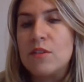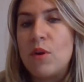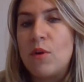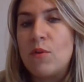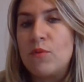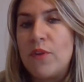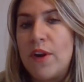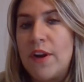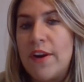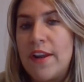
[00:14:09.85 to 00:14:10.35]

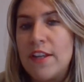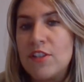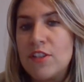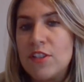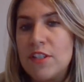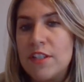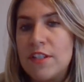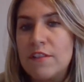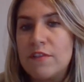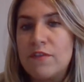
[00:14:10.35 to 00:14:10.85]
software
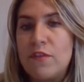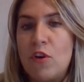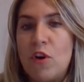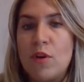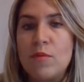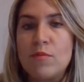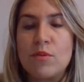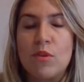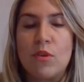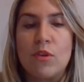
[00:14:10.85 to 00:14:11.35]
engineering
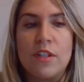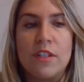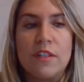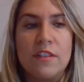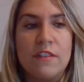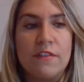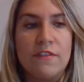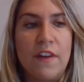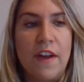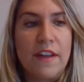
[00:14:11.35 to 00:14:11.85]
firms, or
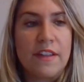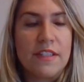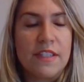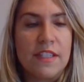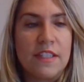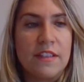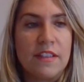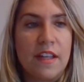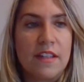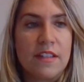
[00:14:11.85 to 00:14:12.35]
in
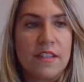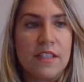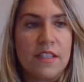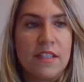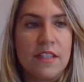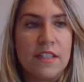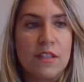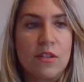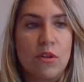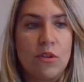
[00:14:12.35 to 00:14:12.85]
defense industry.